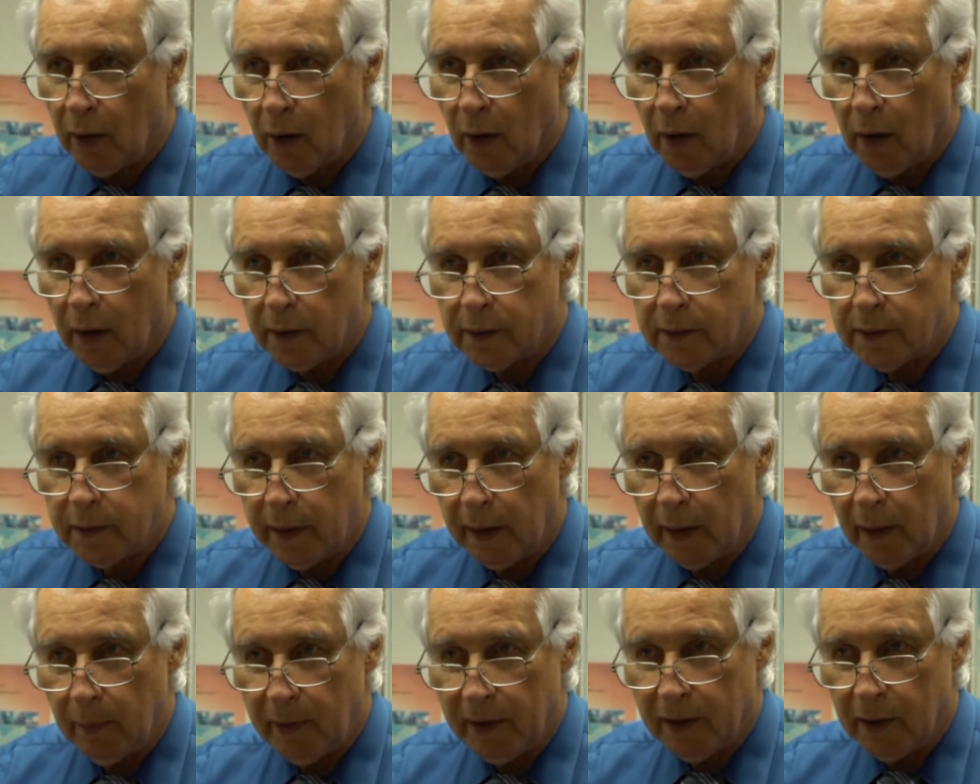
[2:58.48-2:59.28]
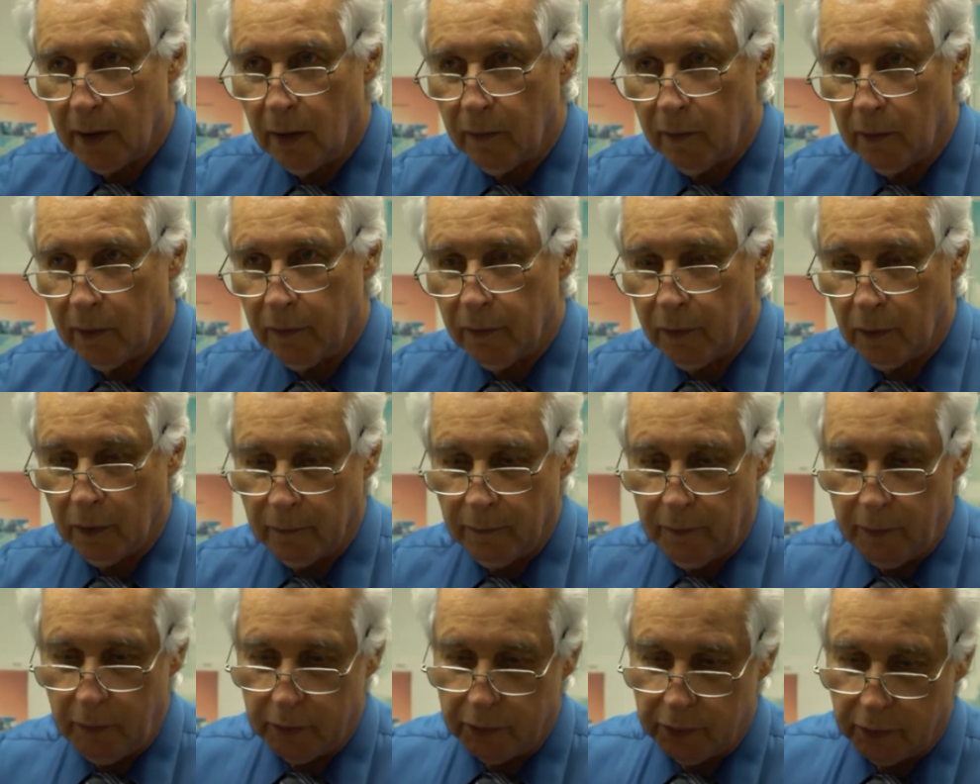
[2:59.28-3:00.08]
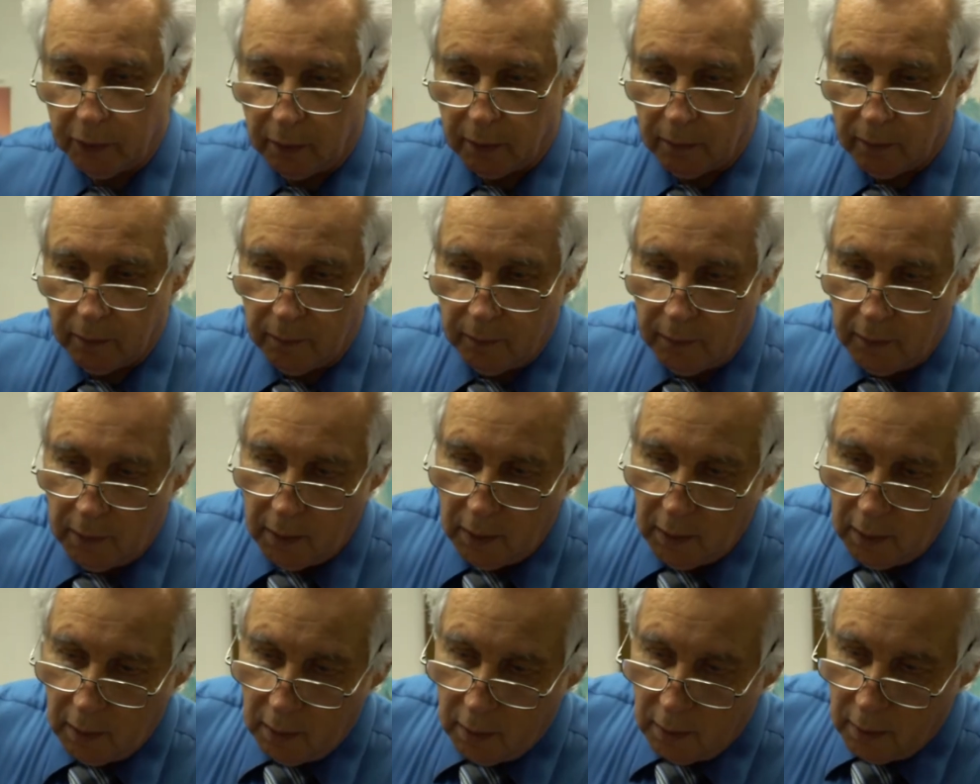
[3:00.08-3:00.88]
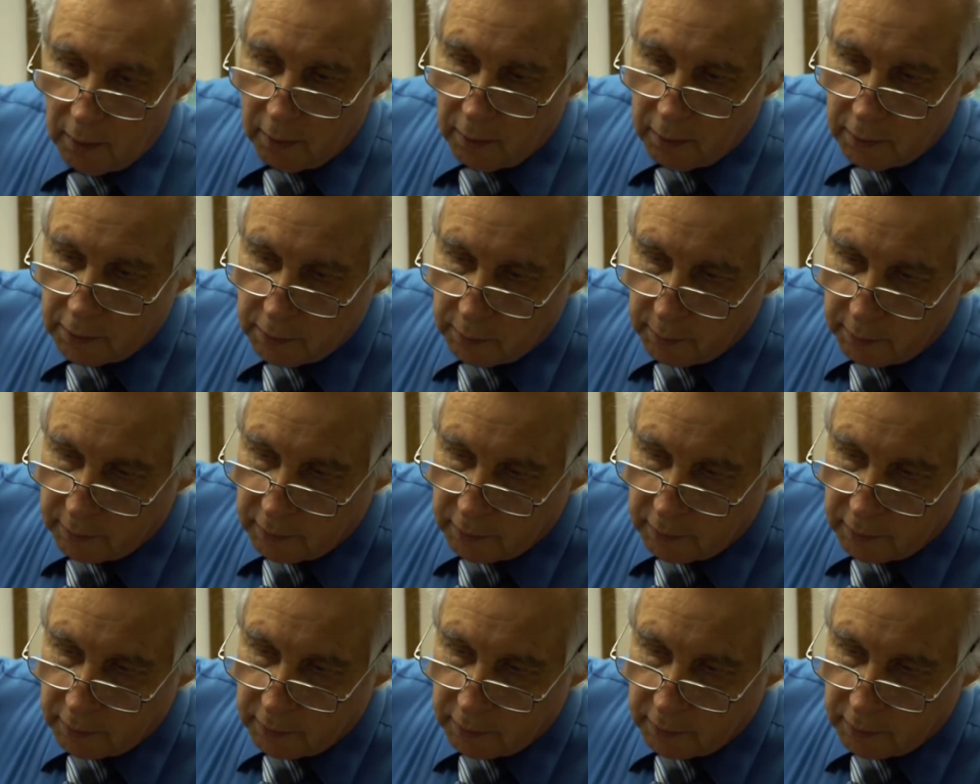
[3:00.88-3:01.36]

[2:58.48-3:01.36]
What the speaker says: loss, that'll be covered for the future. So we